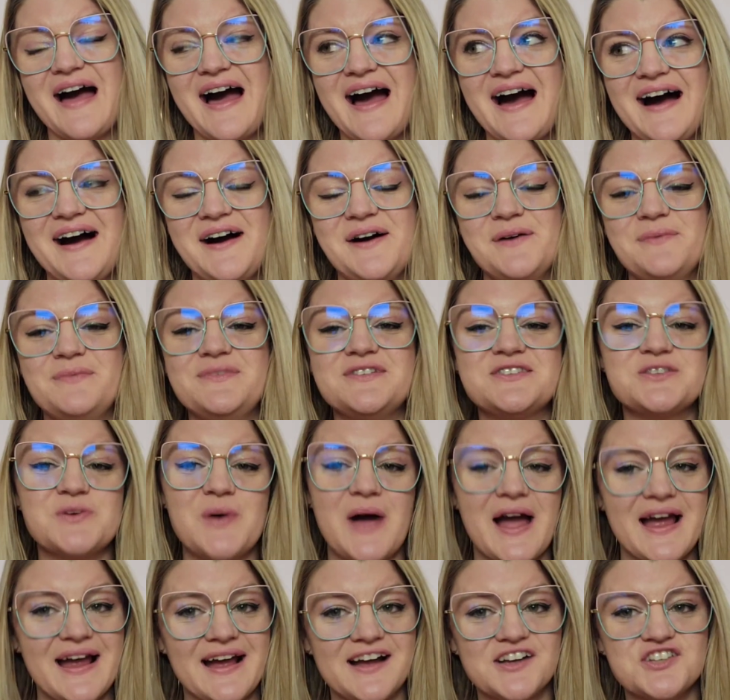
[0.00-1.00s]
Um, so
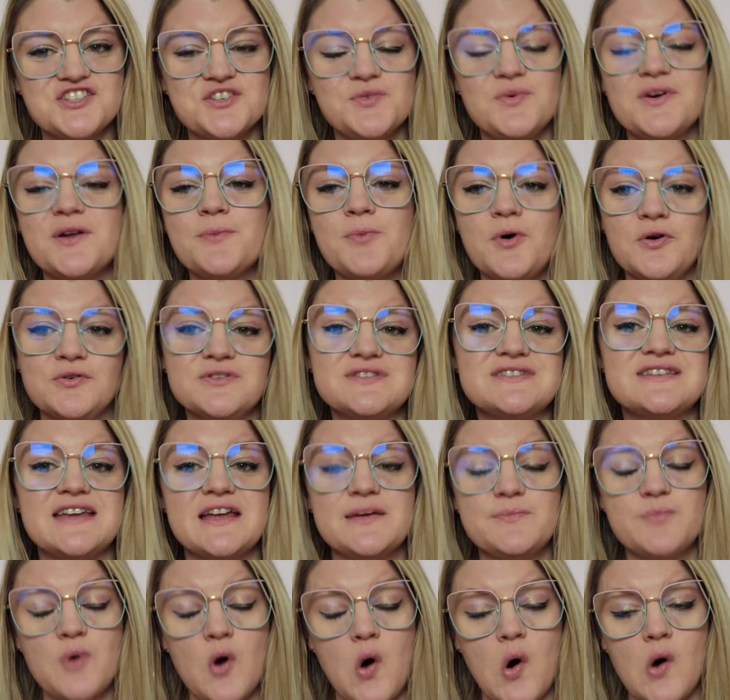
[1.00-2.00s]
I actually want to post
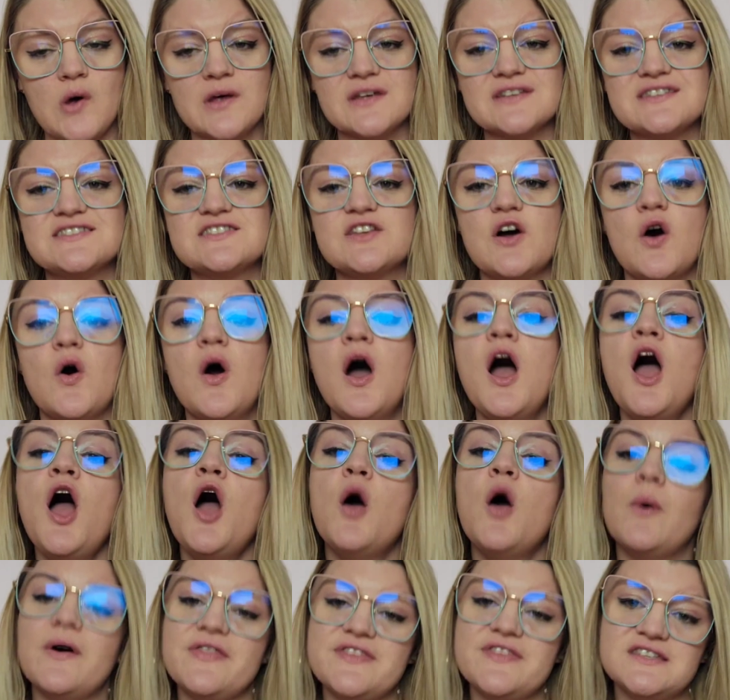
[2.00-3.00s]
a poll. So
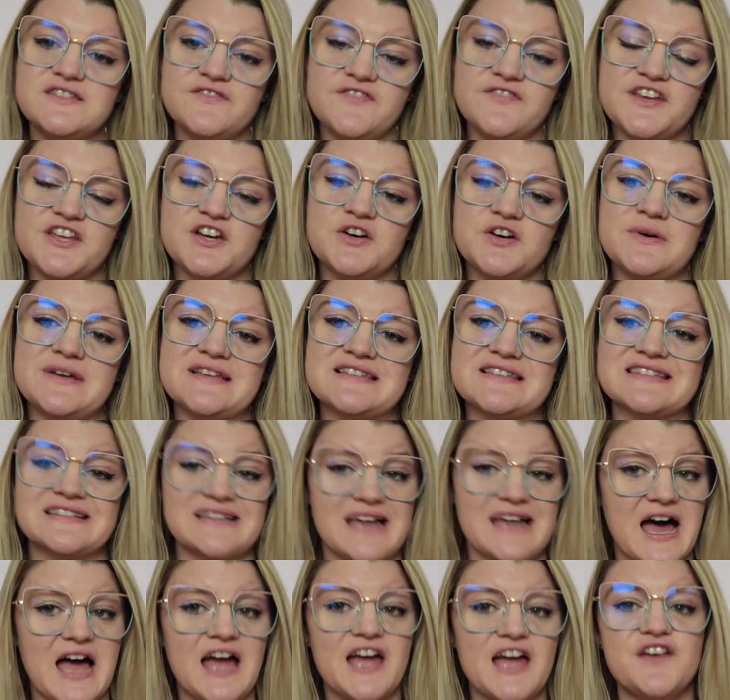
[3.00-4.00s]
when this video is
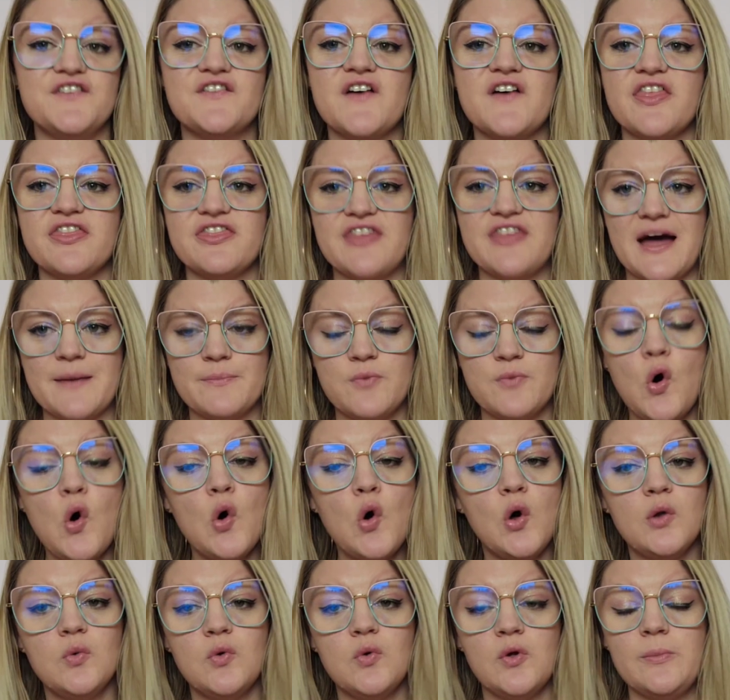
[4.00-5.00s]
live, that
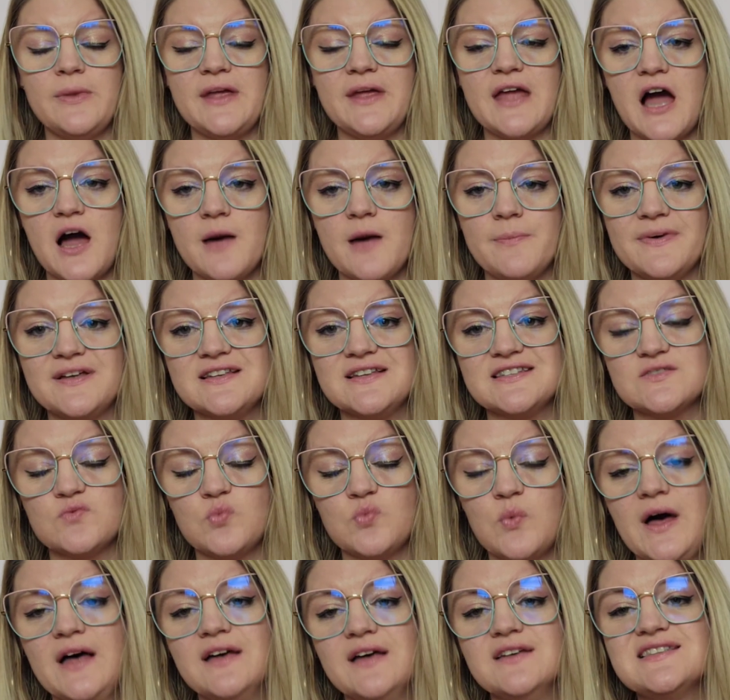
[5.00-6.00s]
poll will be up as
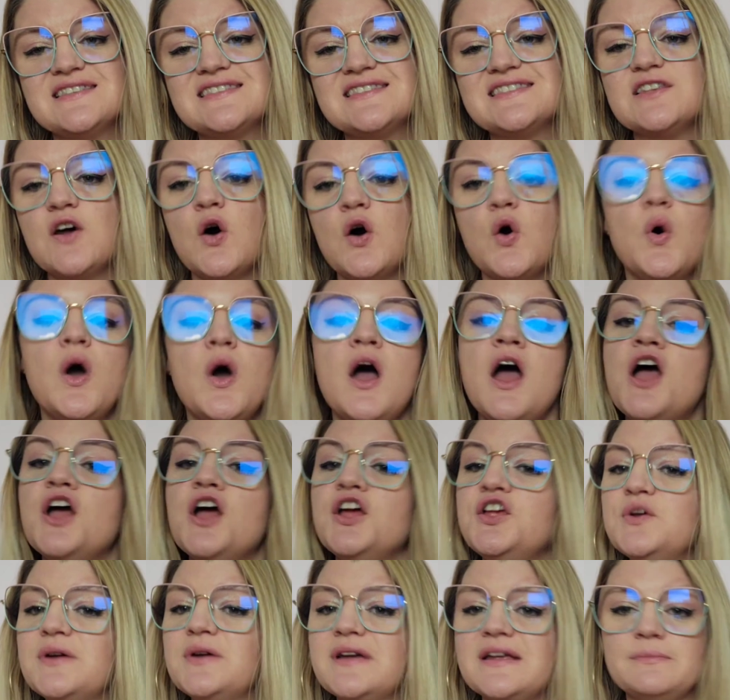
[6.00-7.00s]
well. So
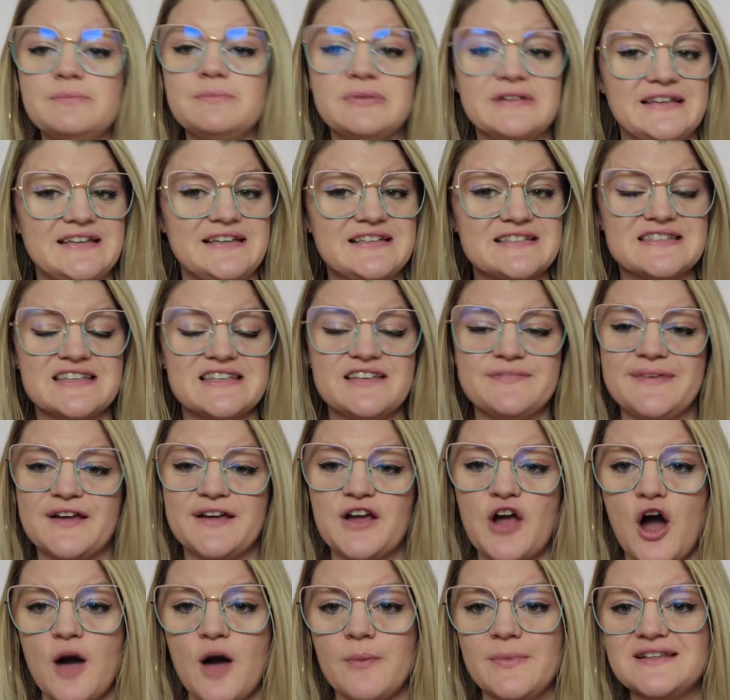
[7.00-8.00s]
you can please leave me
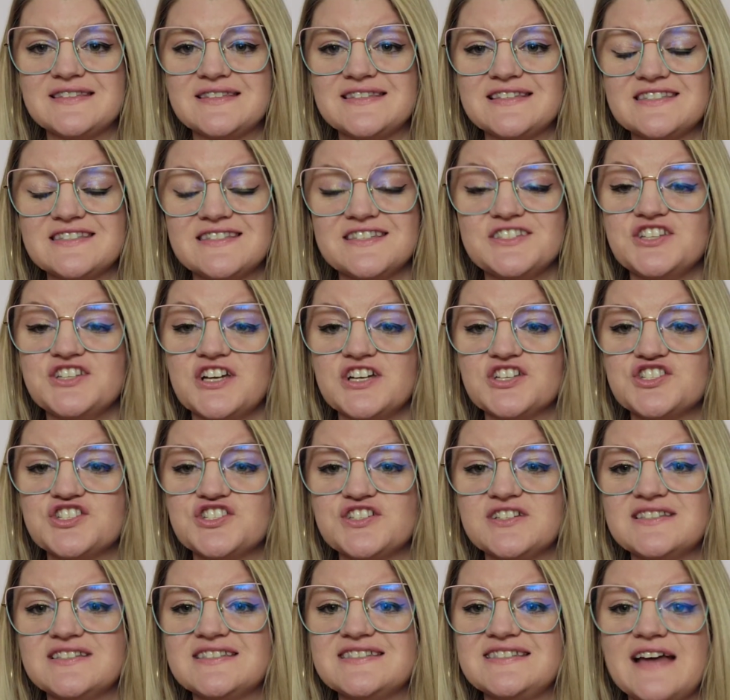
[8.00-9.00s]
comments and
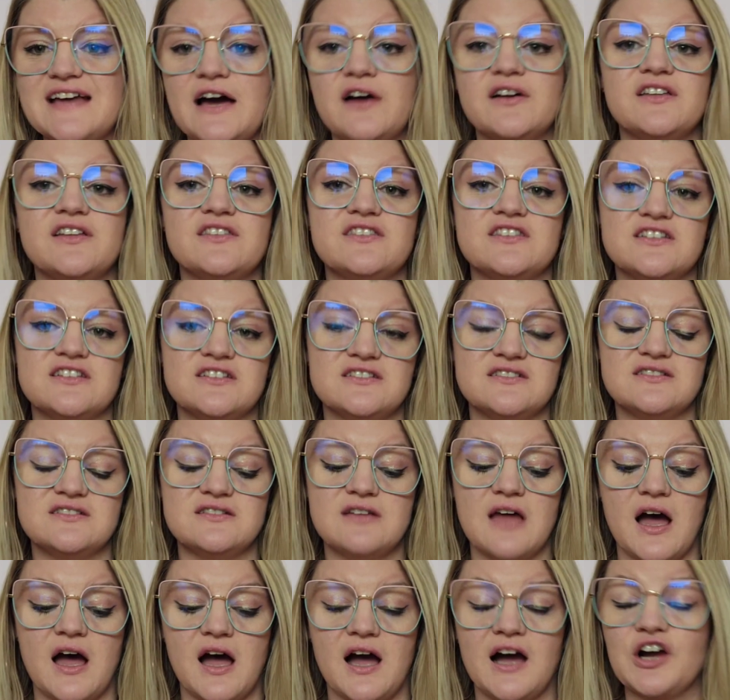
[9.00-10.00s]
suggestions down in the
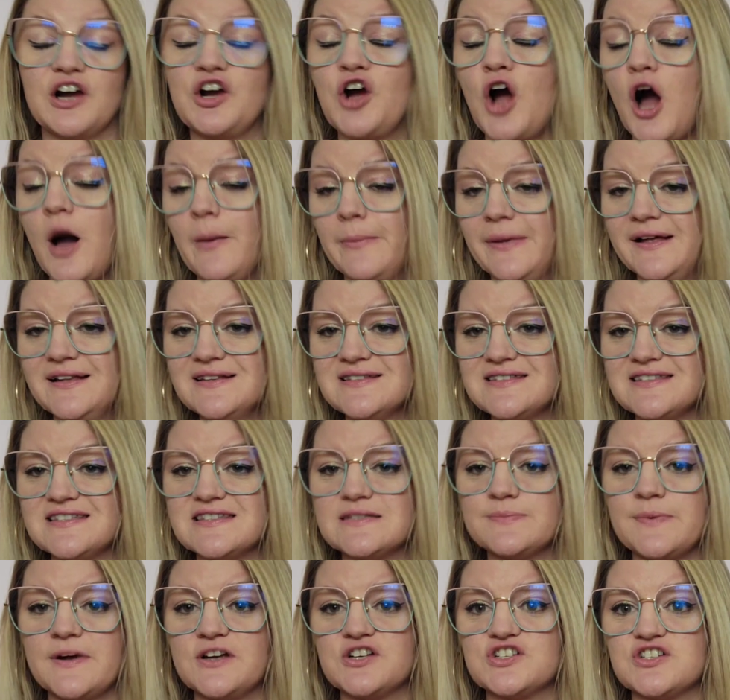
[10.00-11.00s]
uh, comments,
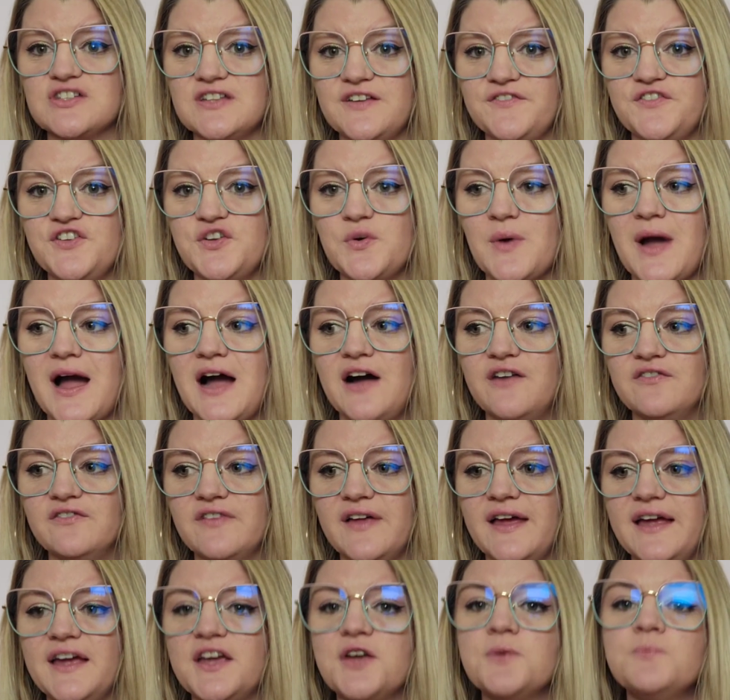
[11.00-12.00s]
especially if you have
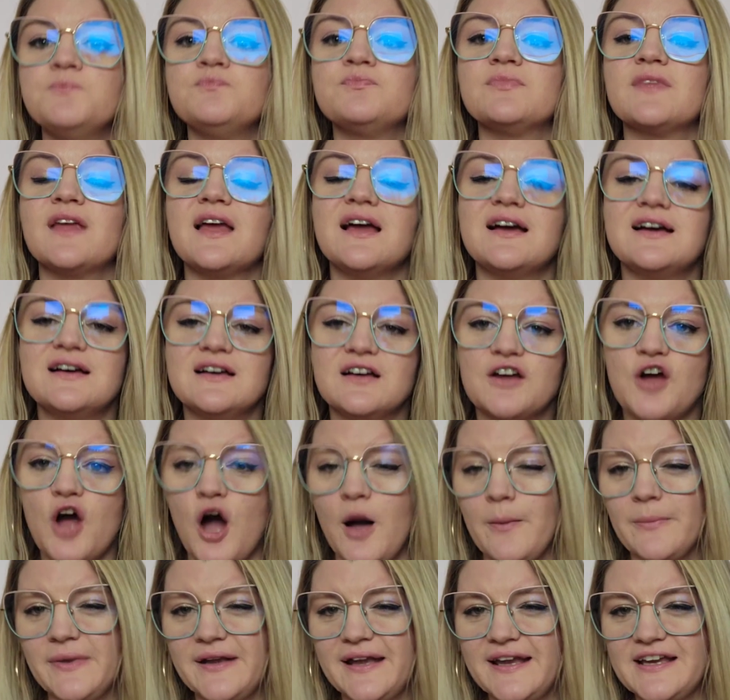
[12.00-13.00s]
like
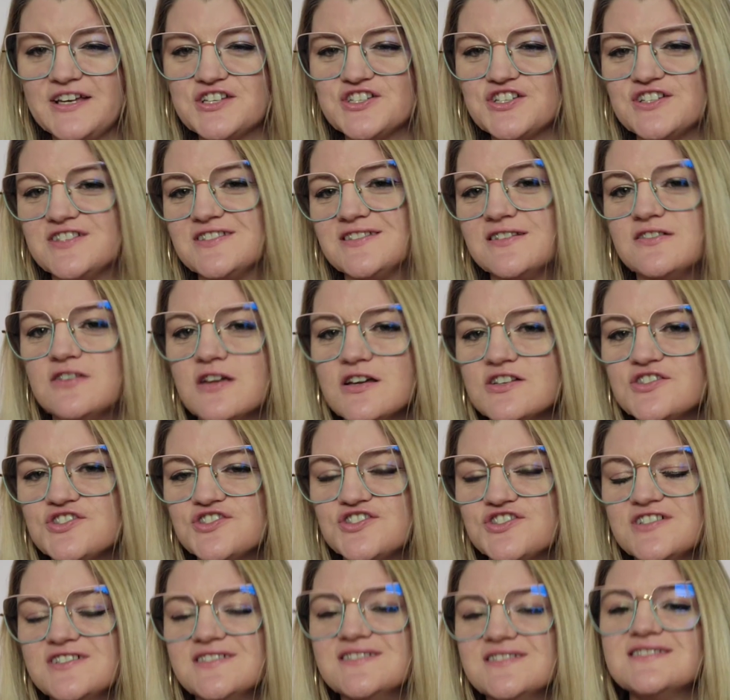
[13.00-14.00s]
combination
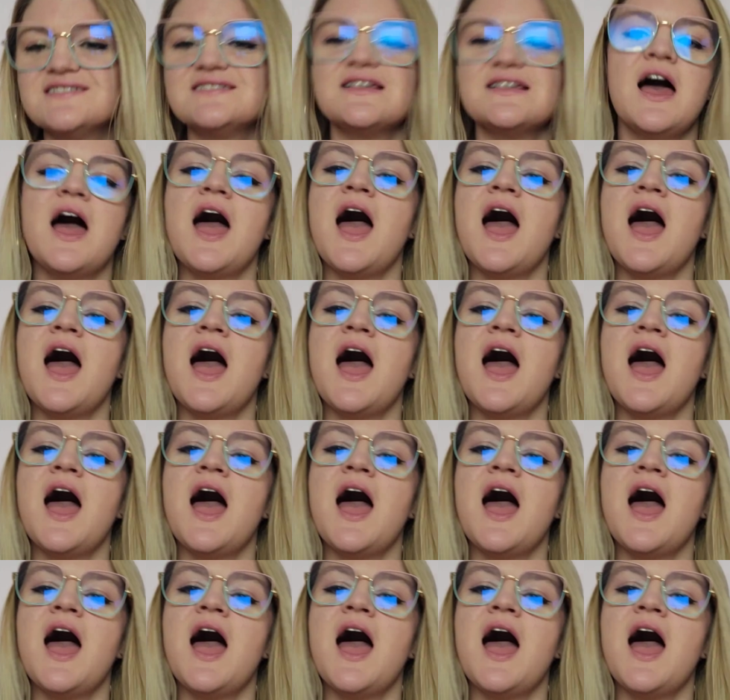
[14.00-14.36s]
suggestions.